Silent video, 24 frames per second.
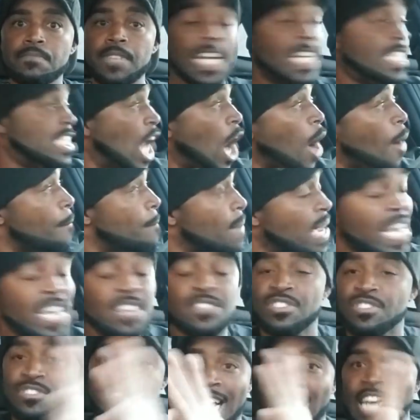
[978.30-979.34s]
It don't
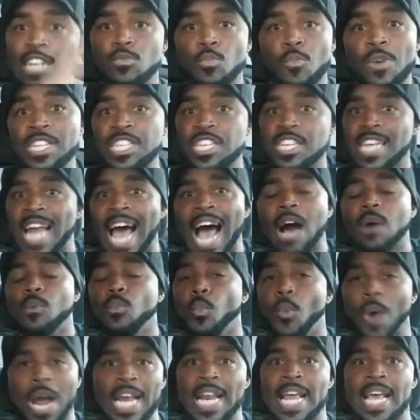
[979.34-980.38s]
mean shit when you're not
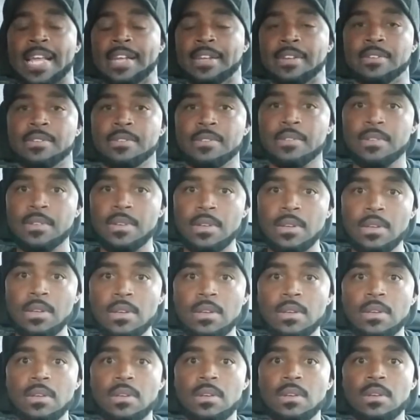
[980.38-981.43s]
winning.
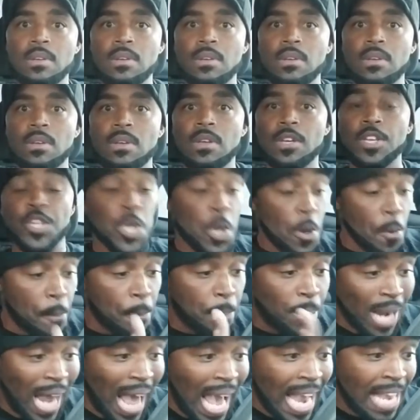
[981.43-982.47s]
You
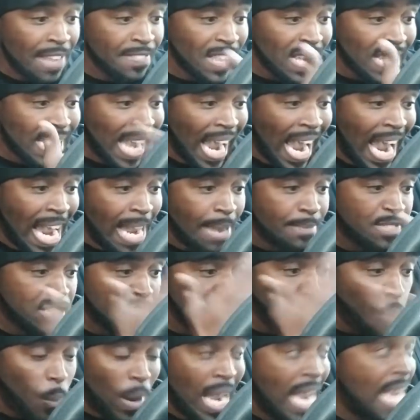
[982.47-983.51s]
play the game
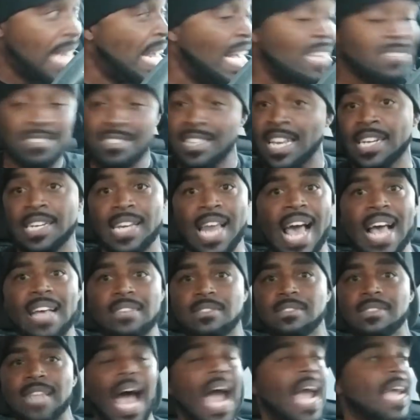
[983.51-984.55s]
to win. That shit
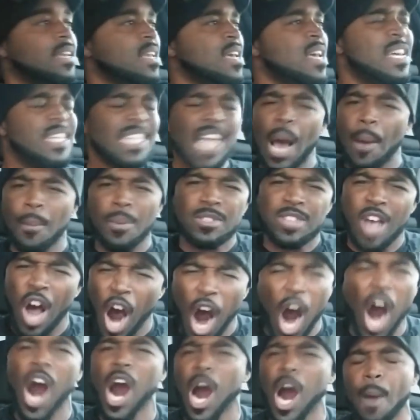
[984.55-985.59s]
last night, that was
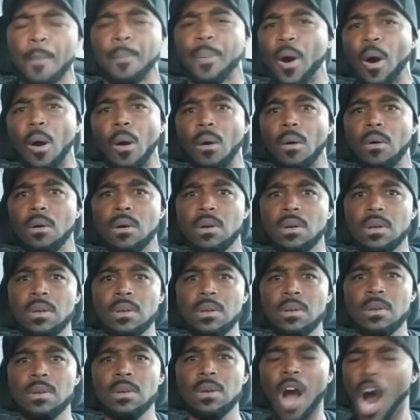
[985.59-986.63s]
horrible.
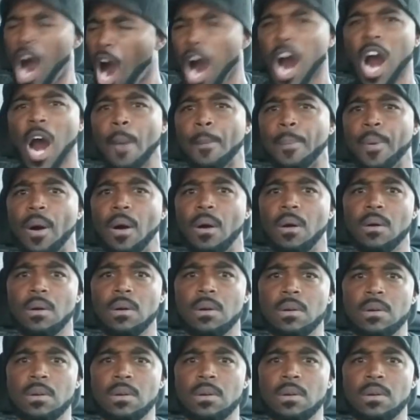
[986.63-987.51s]
Horrible.